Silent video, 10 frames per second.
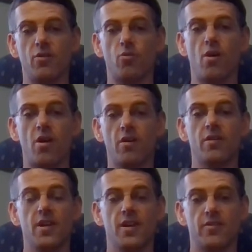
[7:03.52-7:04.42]
a
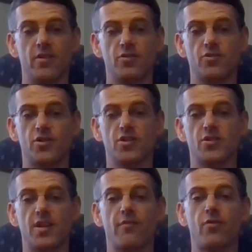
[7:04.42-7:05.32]
wrong. There's just
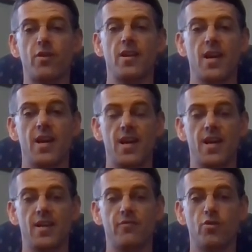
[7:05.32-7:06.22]
different.
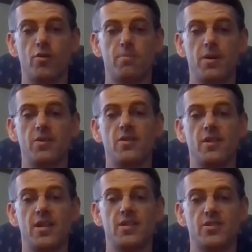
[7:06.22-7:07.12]
And if your
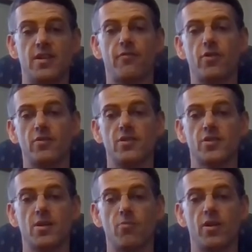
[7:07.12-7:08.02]
opinion is different than
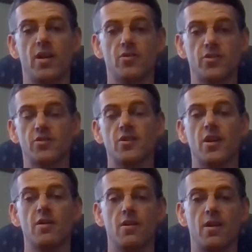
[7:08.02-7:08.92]
someone else's,
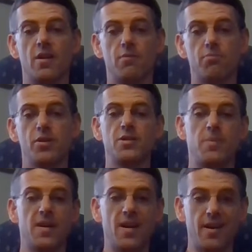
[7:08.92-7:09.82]
please
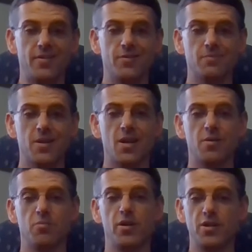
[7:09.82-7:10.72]
be kind.
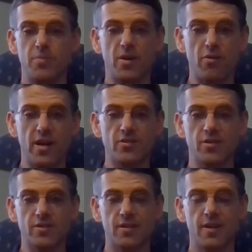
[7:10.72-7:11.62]
Please be
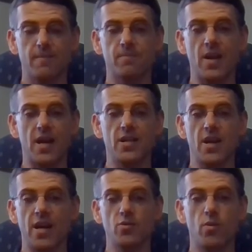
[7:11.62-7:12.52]
gracious
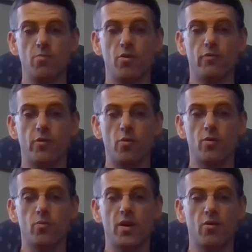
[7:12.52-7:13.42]
as we move
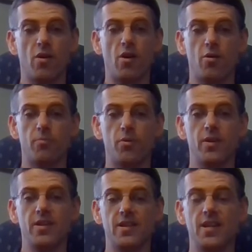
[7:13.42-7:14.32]
forward. We are all
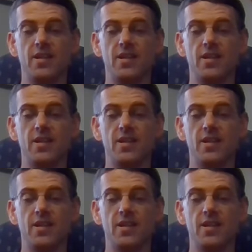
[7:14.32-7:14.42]
putting